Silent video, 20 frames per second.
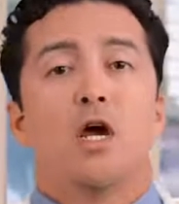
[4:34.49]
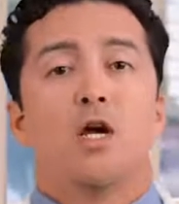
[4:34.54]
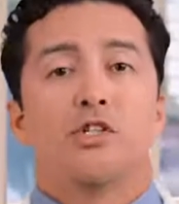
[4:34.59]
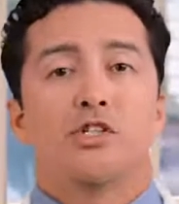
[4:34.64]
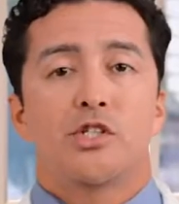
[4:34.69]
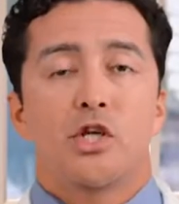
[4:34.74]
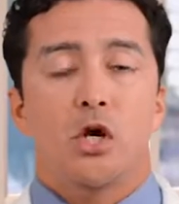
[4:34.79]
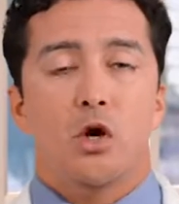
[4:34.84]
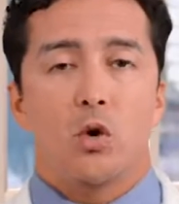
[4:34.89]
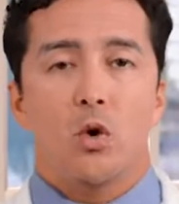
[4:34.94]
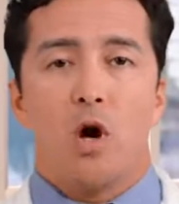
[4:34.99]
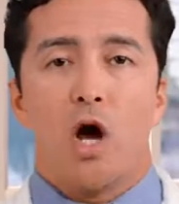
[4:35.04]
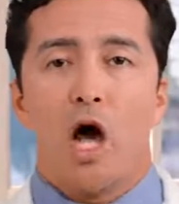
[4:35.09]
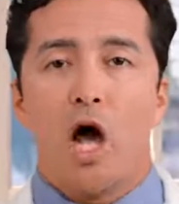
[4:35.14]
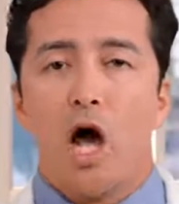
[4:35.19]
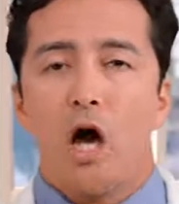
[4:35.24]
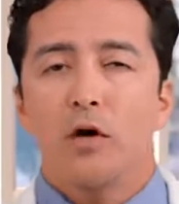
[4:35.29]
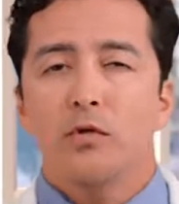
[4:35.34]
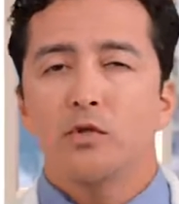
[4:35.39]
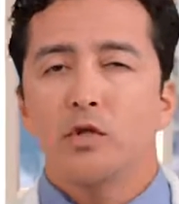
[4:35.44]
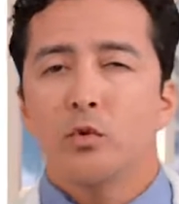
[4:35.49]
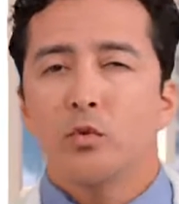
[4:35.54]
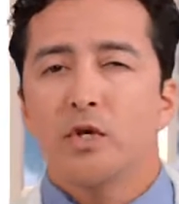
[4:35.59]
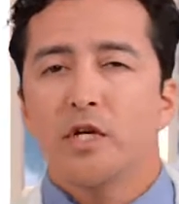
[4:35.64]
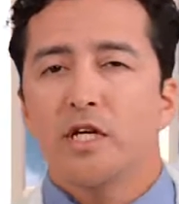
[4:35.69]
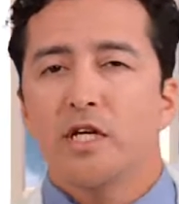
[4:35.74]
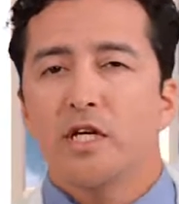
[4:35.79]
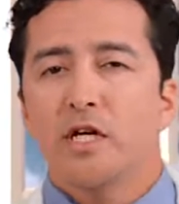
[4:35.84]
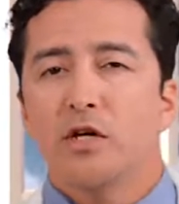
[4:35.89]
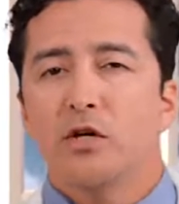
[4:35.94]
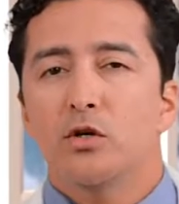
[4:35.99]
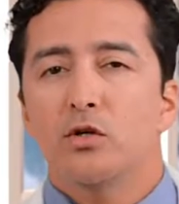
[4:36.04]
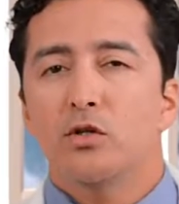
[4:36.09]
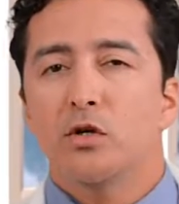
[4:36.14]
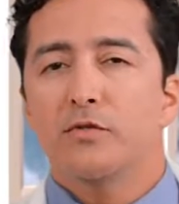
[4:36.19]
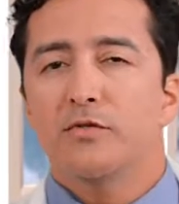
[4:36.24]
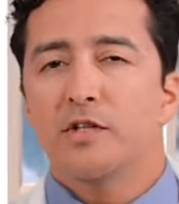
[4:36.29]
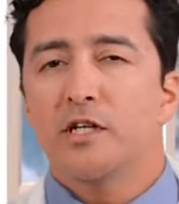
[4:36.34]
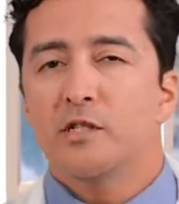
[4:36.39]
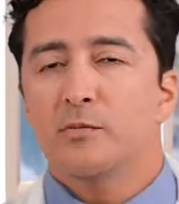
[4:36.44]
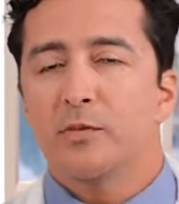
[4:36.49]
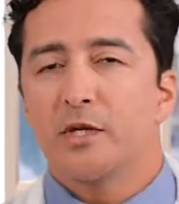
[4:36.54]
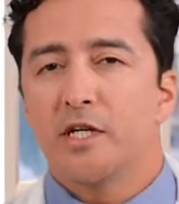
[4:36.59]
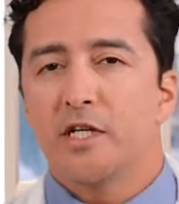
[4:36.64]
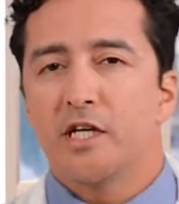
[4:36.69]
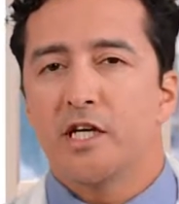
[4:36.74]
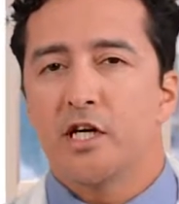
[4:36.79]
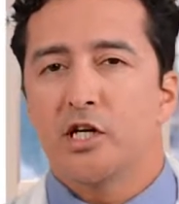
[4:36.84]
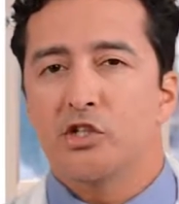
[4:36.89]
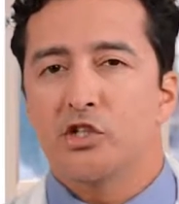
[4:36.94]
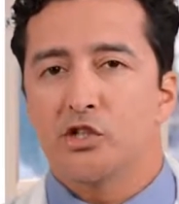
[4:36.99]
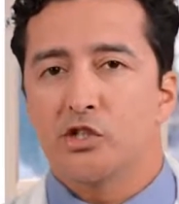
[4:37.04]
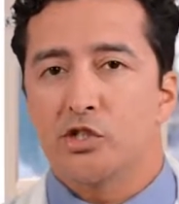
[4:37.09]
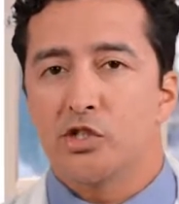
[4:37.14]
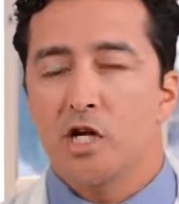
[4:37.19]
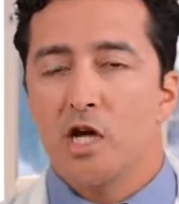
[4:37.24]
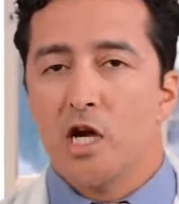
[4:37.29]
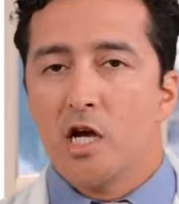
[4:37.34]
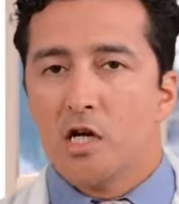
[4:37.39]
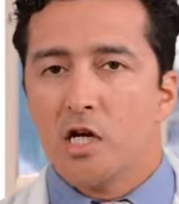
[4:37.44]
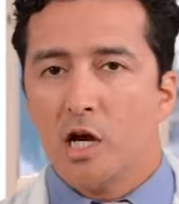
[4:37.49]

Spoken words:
So how do we get rid of these medications?